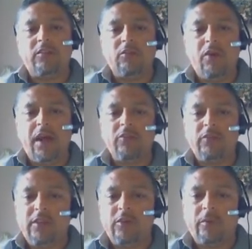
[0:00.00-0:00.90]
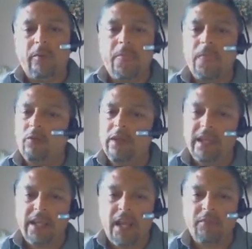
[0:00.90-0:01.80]
So what do? We
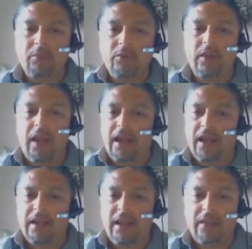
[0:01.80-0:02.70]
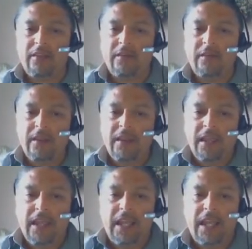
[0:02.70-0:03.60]
cannot put another
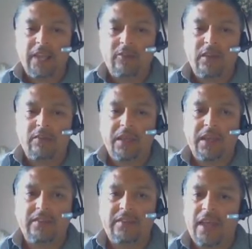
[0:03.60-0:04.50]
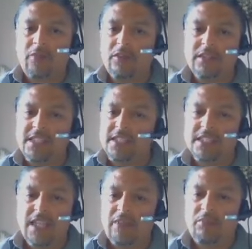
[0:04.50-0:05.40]
electron because that will
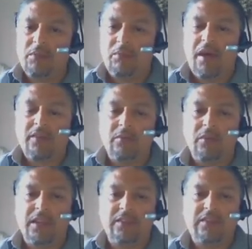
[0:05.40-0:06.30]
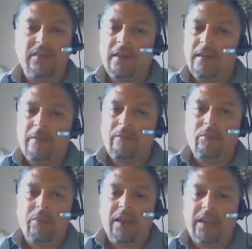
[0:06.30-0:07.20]
just not be possible. This
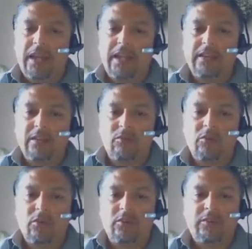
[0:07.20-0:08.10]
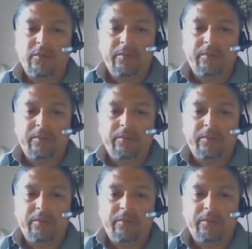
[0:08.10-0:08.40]
violating the rules.